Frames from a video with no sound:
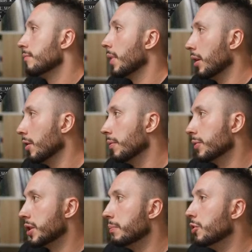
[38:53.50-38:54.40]
I don't know,
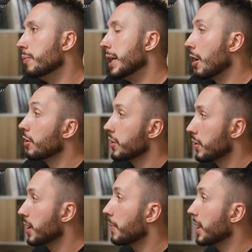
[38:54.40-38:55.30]
some movement. Also,
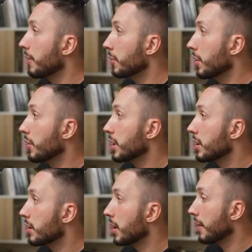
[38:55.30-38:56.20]
something I've
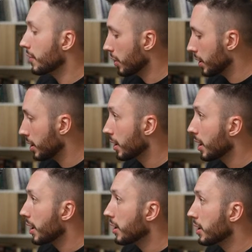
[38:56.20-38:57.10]
noticed
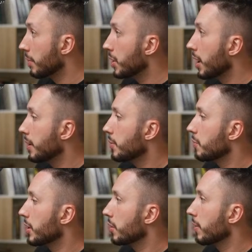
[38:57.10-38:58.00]

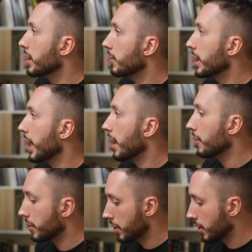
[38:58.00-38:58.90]
sometimes when you're rendering
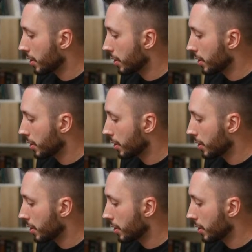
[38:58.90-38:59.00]
out